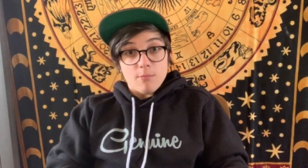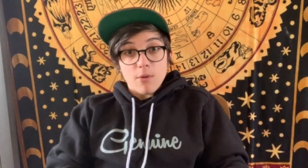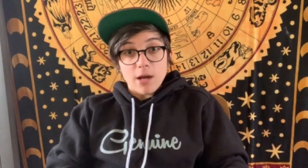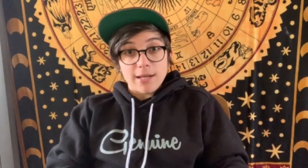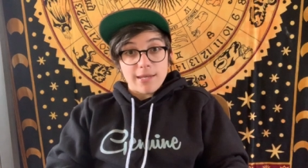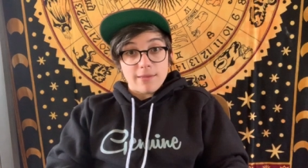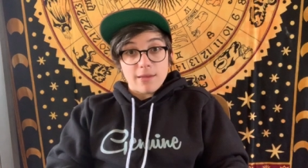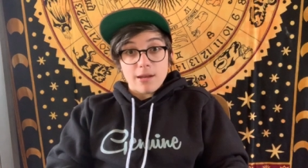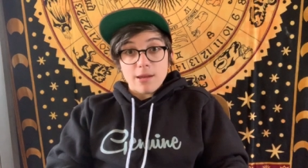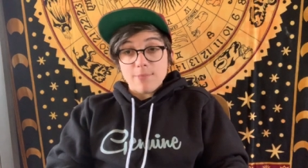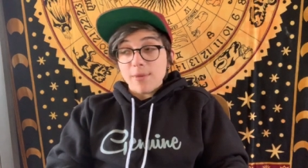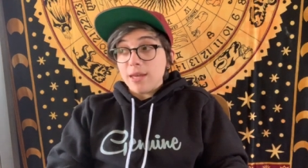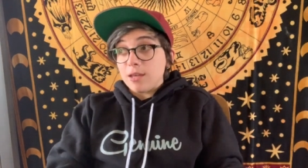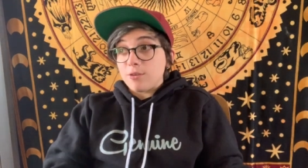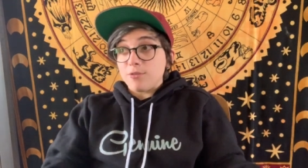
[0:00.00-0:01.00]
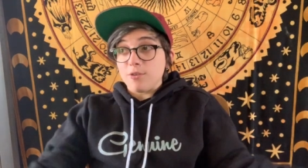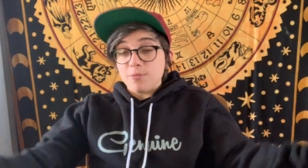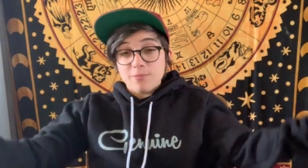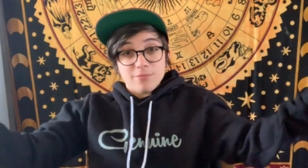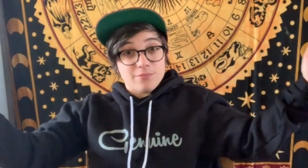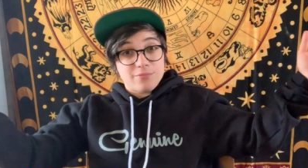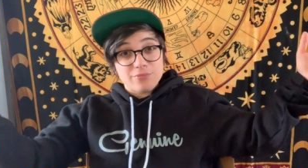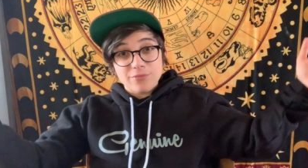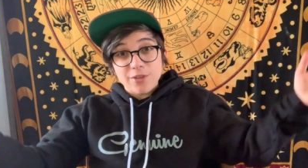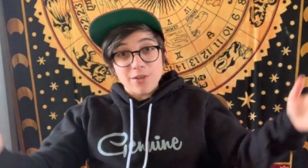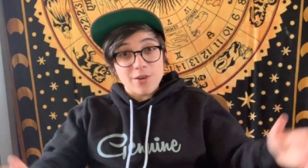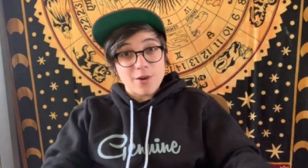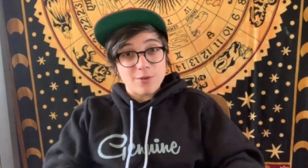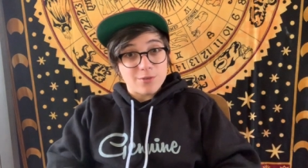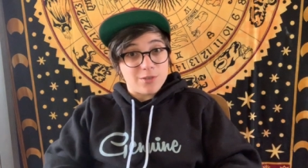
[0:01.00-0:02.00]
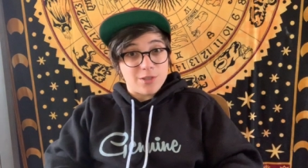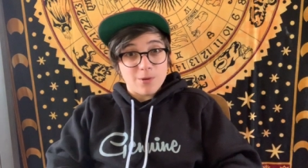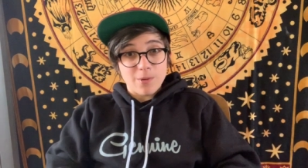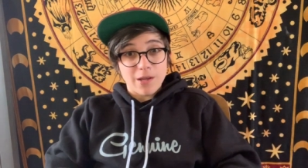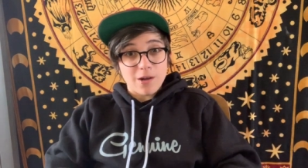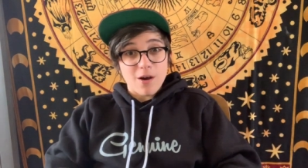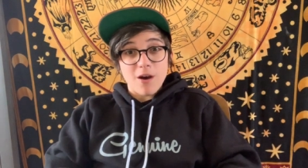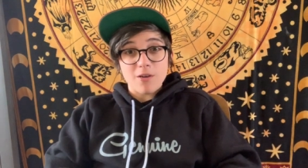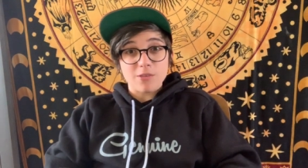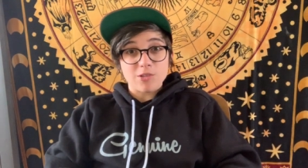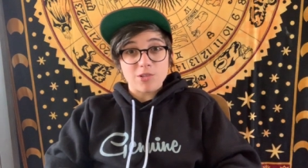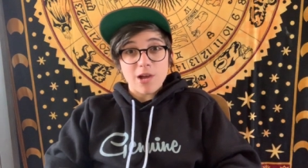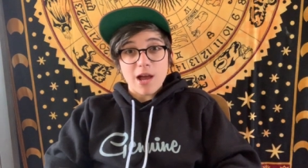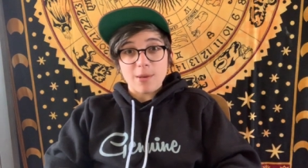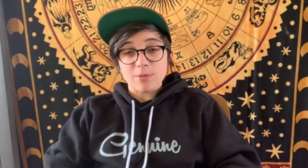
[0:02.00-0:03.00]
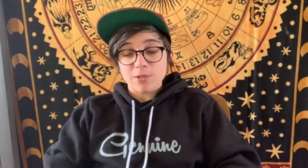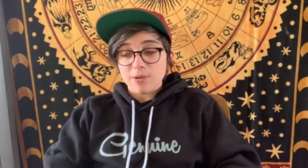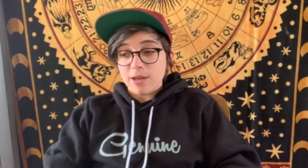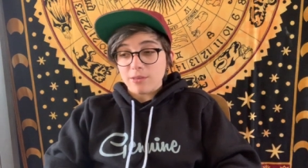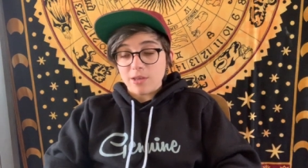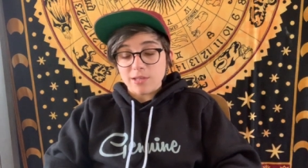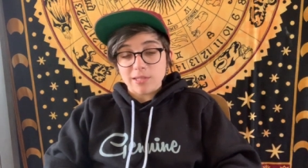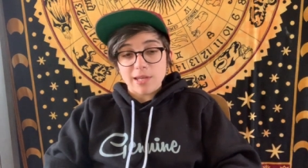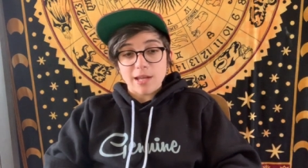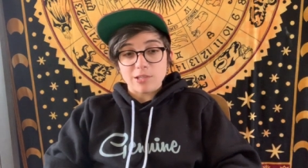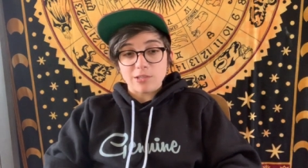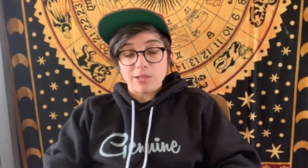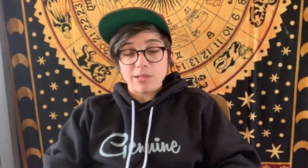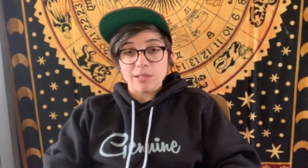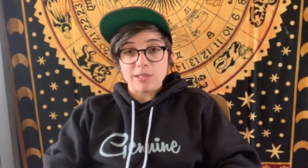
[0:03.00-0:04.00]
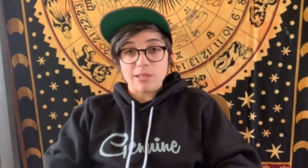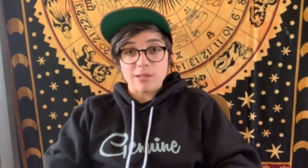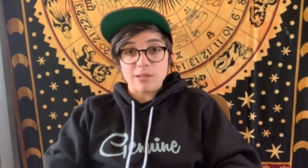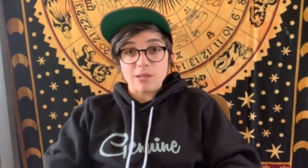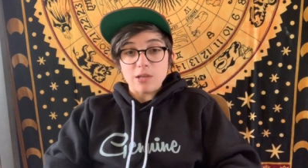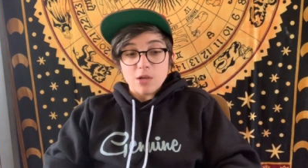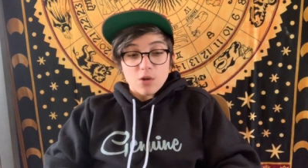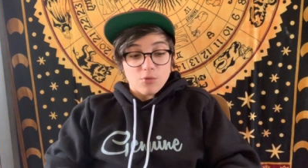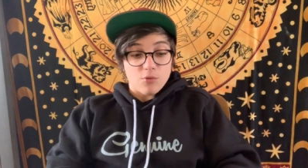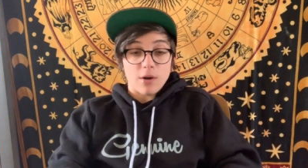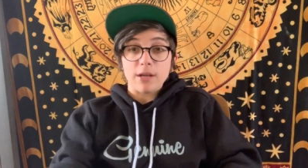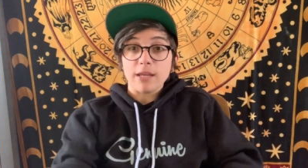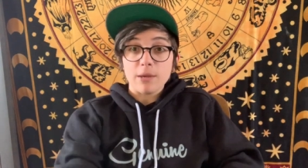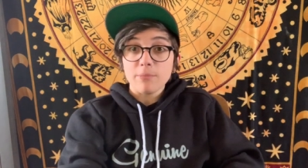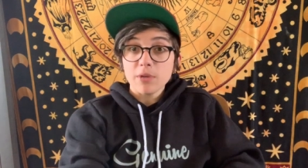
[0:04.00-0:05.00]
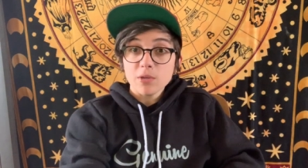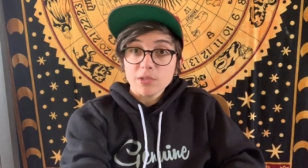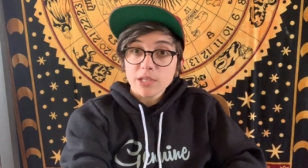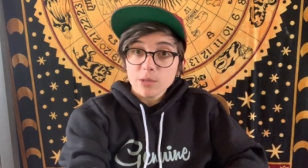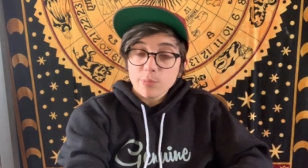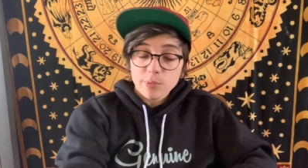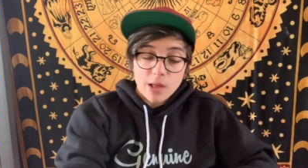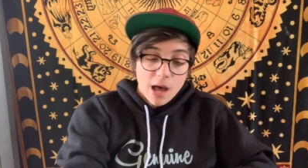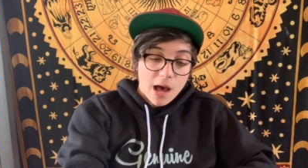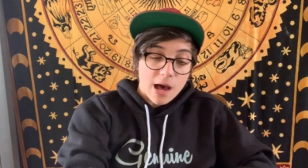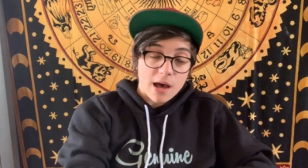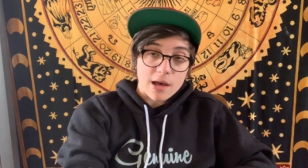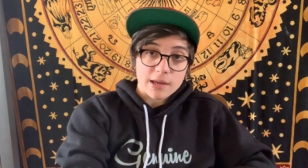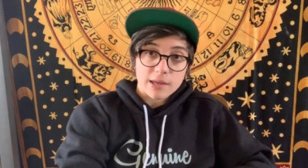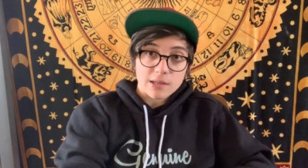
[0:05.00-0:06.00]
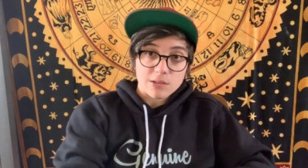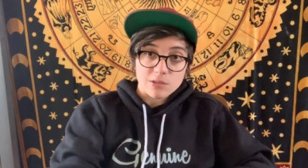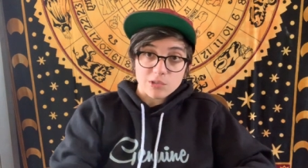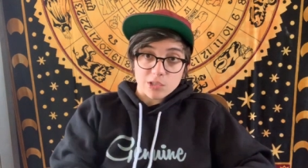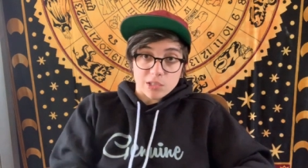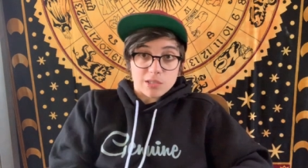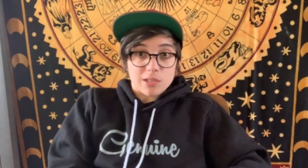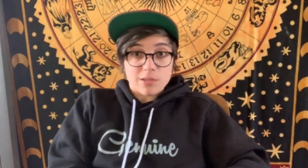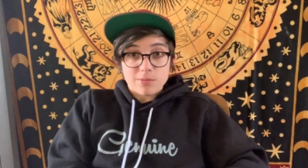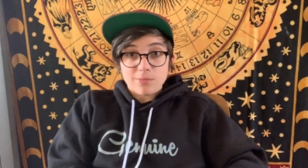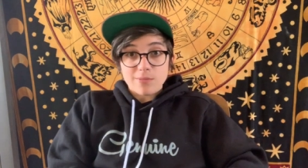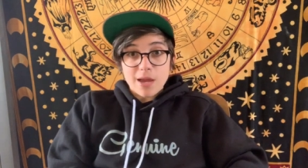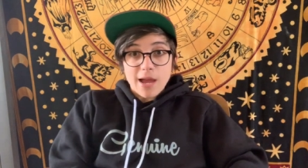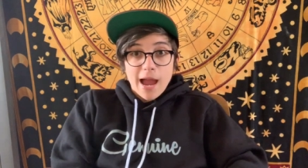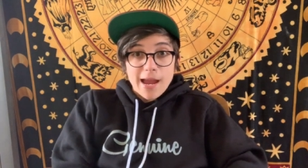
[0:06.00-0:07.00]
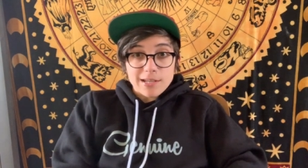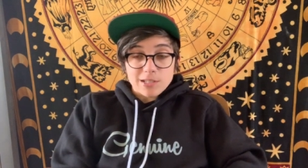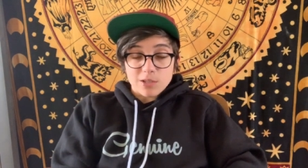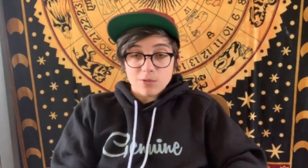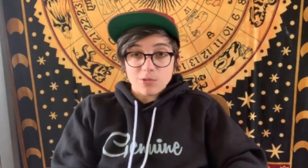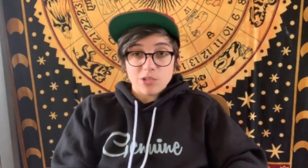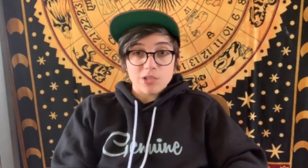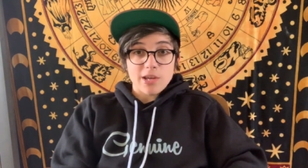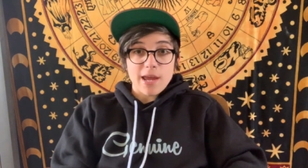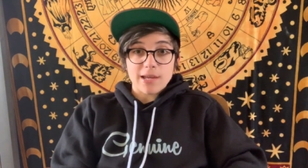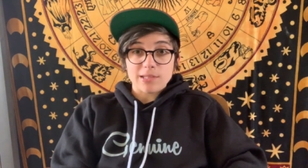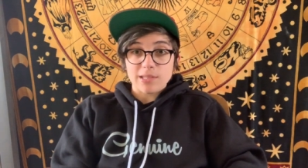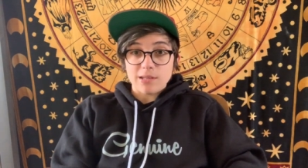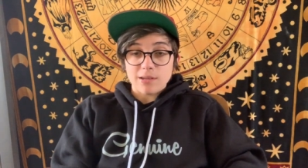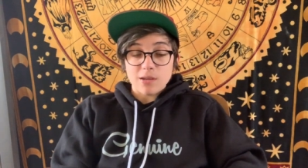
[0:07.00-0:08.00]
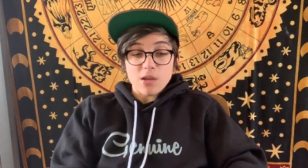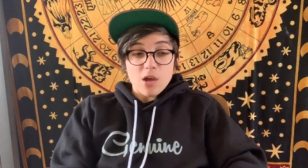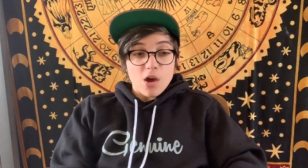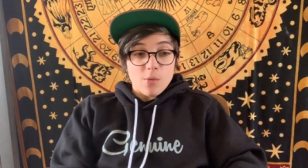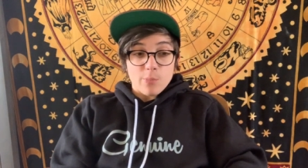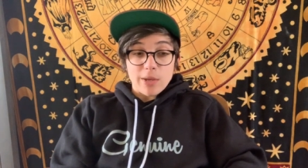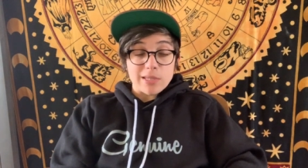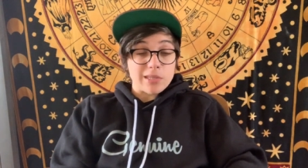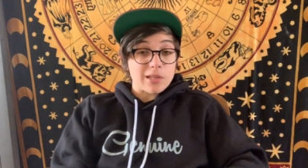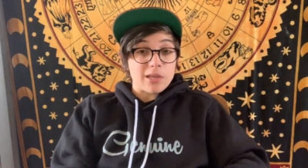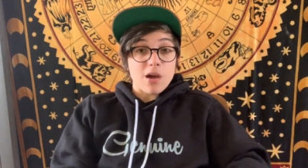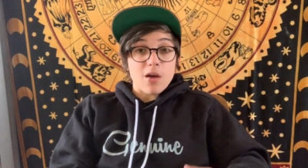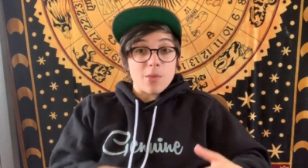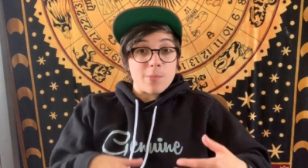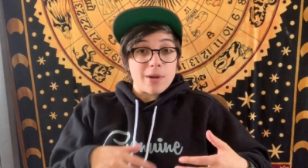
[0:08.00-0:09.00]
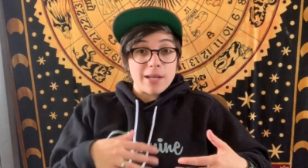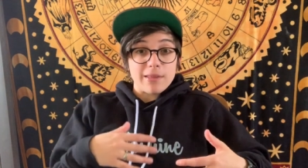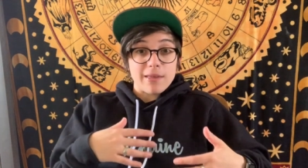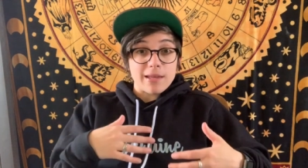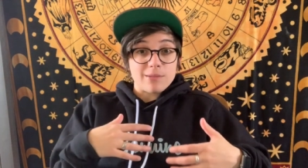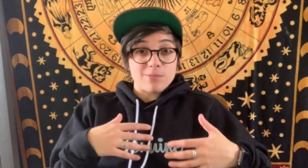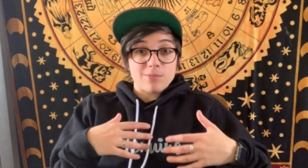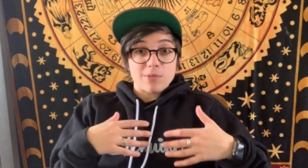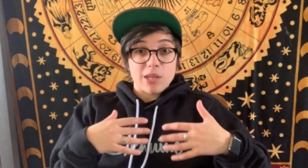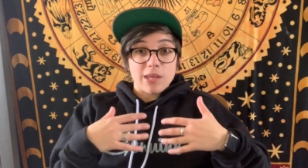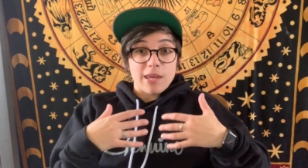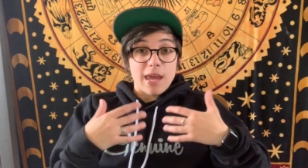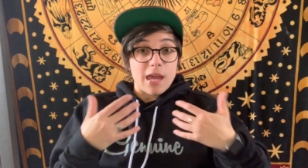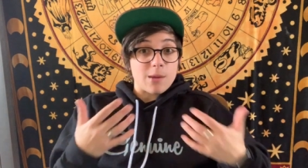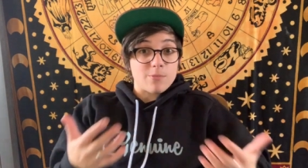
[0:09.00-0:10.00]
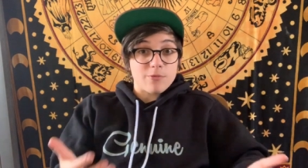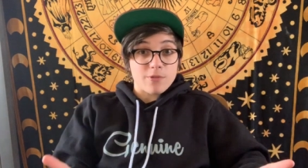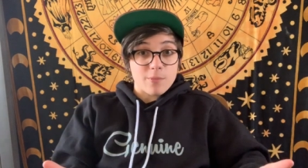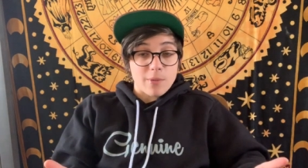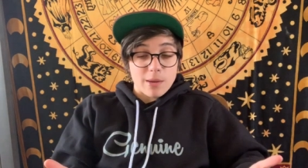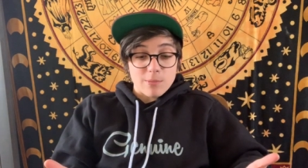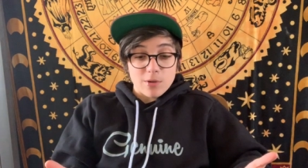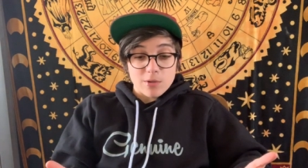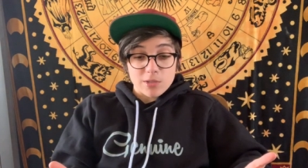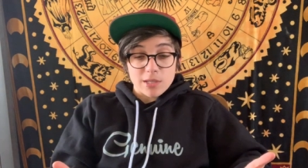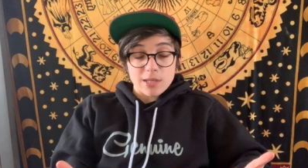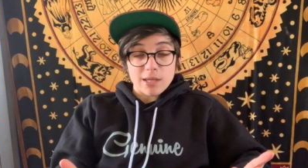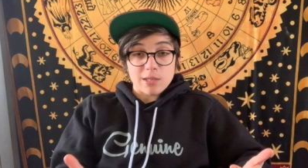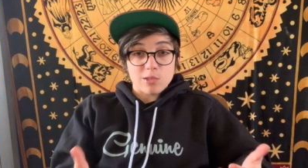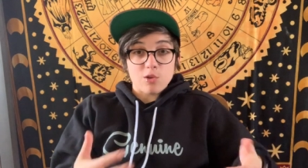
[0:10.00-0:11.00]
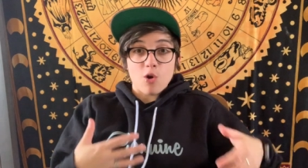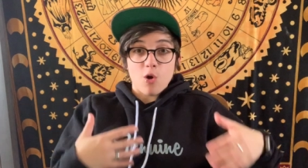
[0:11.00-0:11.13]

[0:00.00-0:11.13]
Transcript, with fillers: money that I make from, you know, doing all the jobs around Los Angeles and running a music blog and just iTunes checks and basically all the money that came from my music is